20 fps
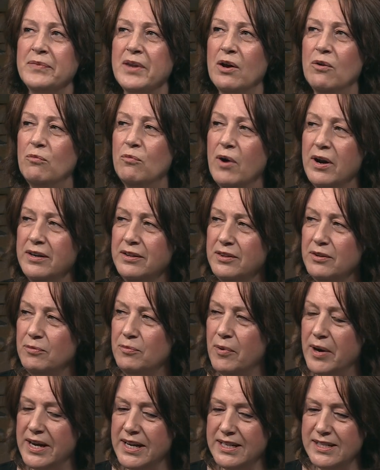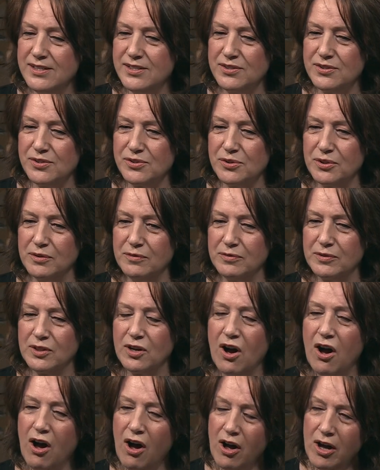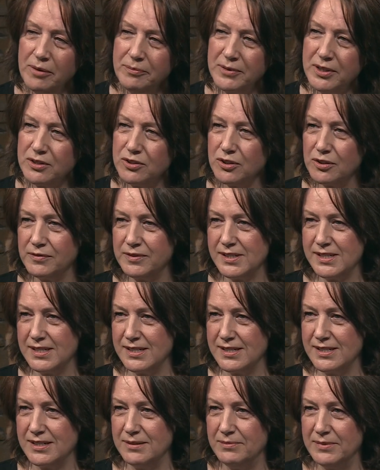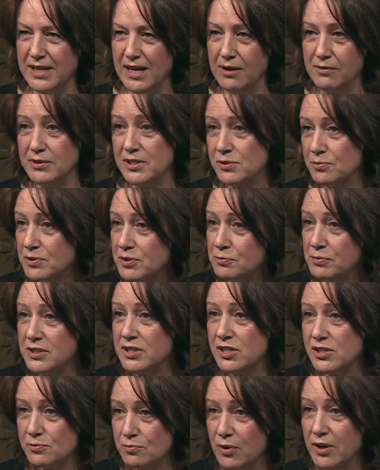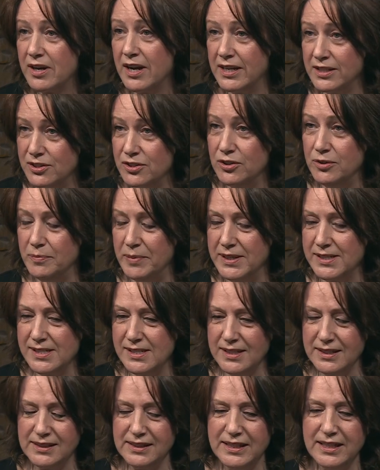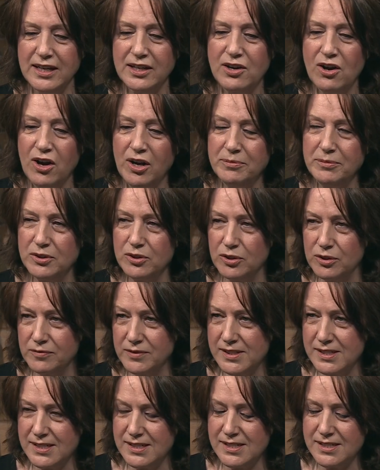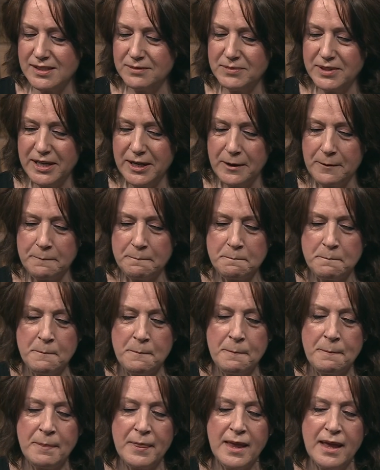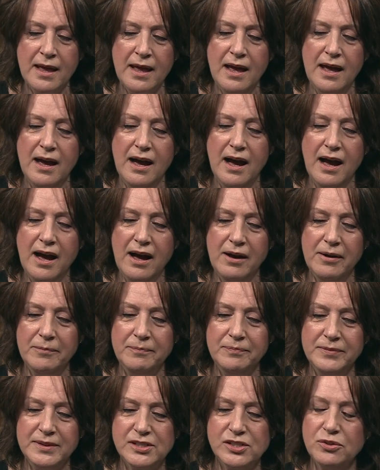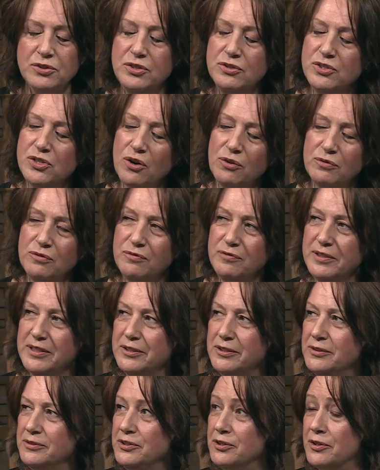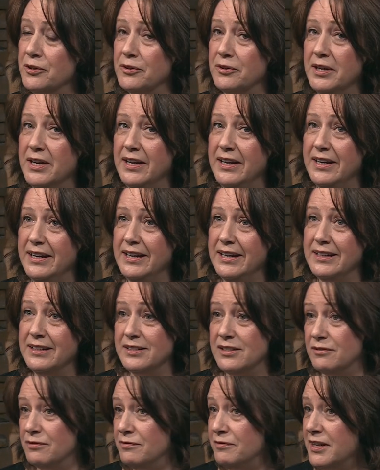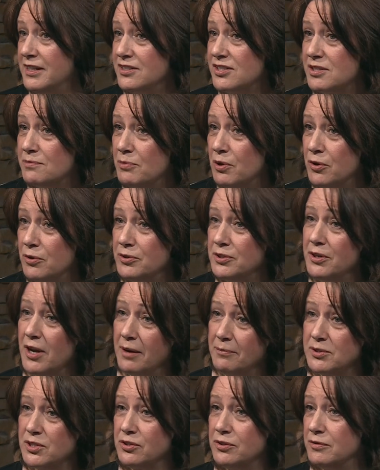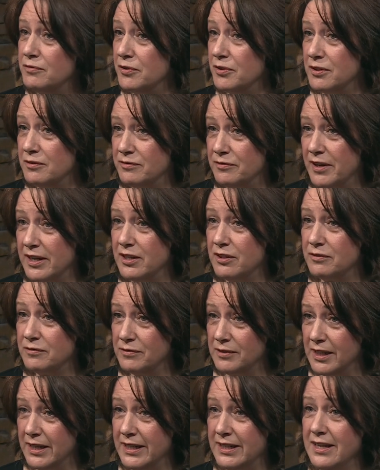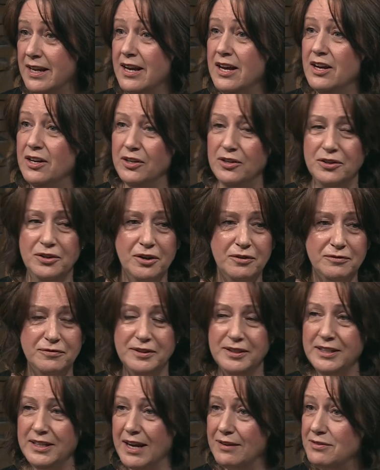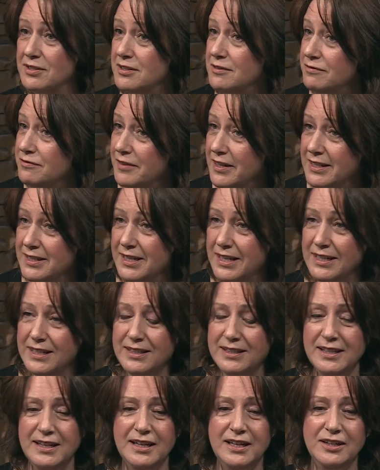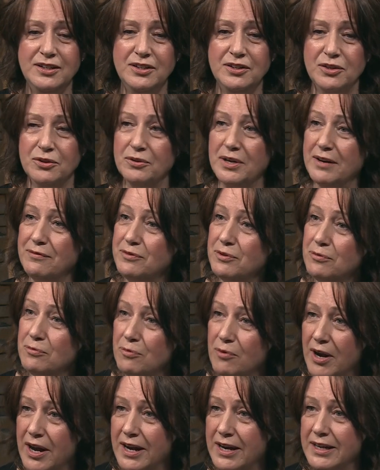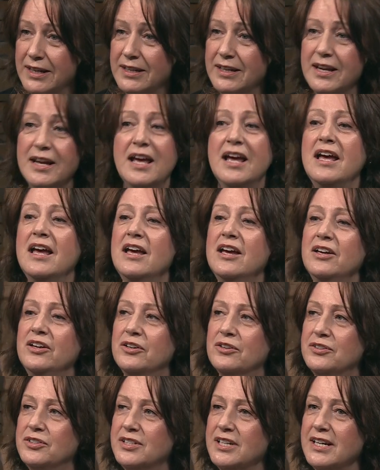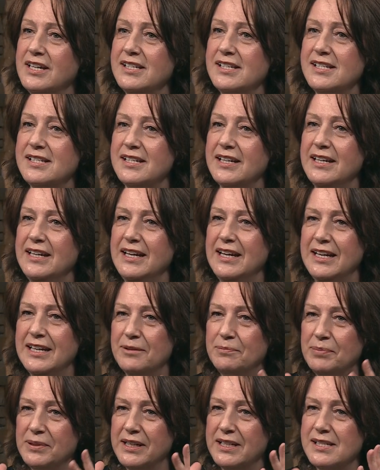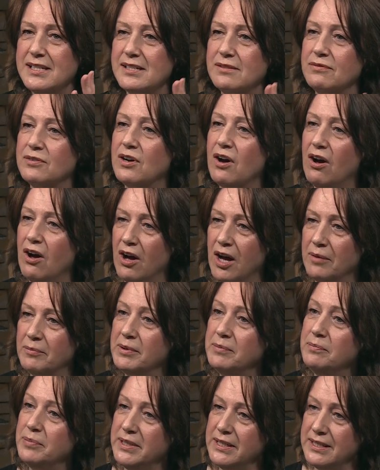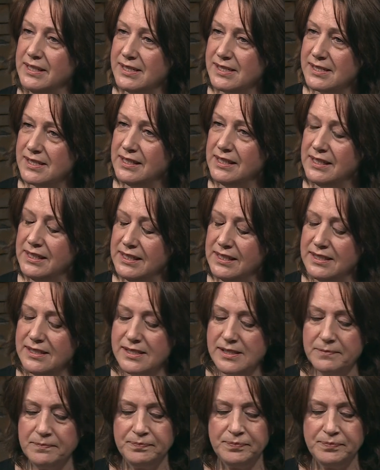One of the ways to sort of calm the nervous system down, which is what I do basically, I calm the nervous system down. So you don't feel you're in a defense mode. I'm sure you've heard of fight or flight. You're not feeling you have to defend anything, you don't have to run. You're just in a place of calm and peace, ease.